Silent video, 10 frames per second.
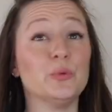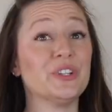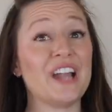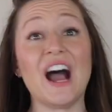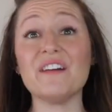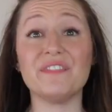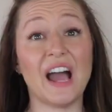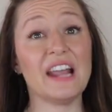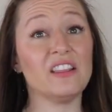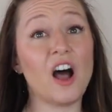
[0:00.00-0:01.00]
You will not
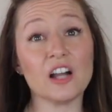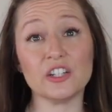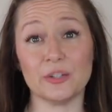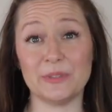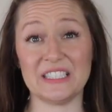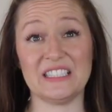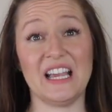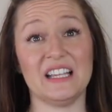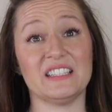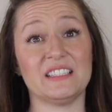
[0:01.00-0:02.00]
find long-term
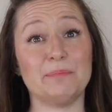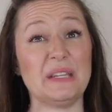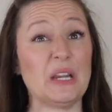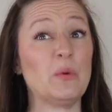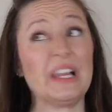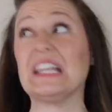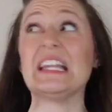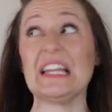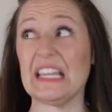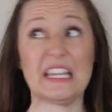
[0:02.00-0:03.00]
success being
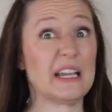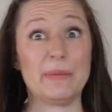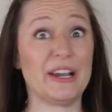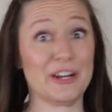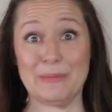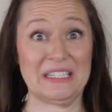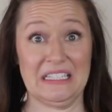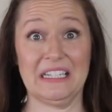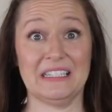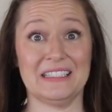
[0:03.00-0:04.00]
willy-nilly about your
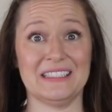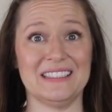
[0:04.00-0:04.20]
business.